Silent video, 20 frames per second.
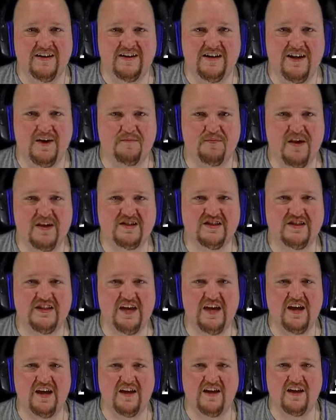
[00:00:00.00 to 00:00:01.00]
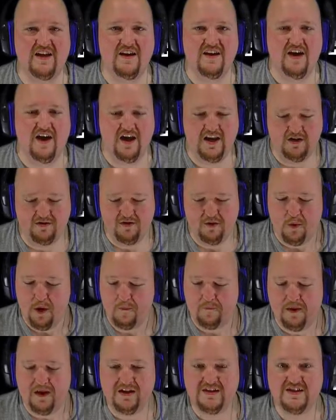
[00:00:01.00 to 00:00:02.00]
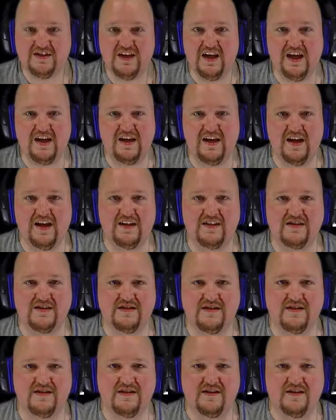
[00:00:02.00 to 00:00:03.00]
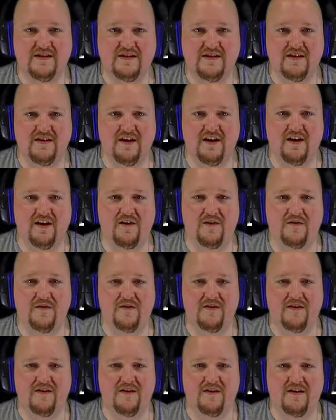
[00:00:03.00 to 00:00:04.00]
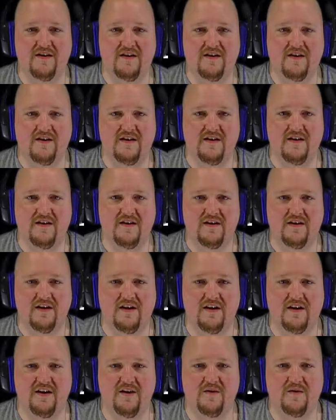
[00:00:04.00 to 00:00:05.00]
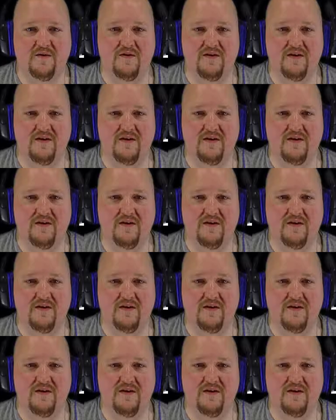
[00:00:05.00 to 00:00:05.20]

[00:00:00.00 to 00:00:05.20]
Now press Z! I don't know what button Z is! Oh. Oh.